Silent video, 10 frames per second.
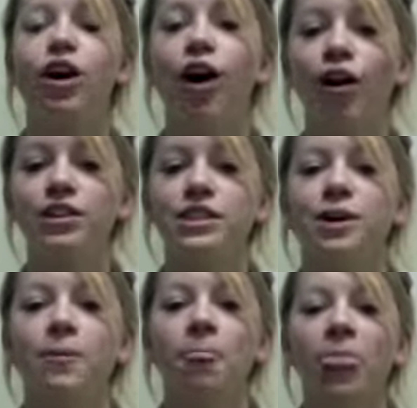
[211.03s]
Also,
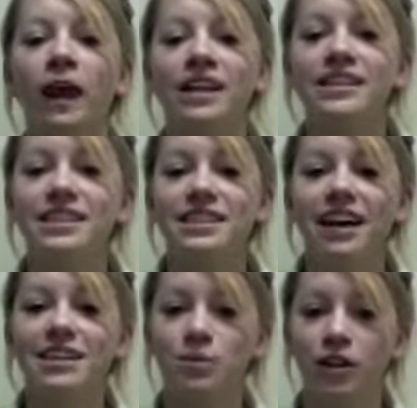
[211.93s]

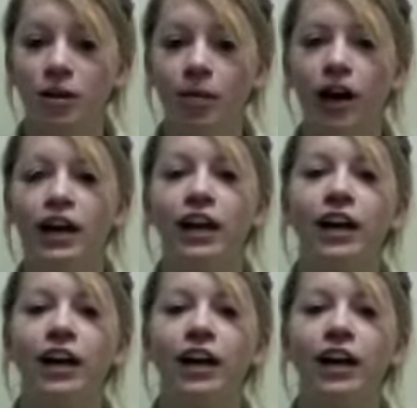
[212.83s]
discuss with your partner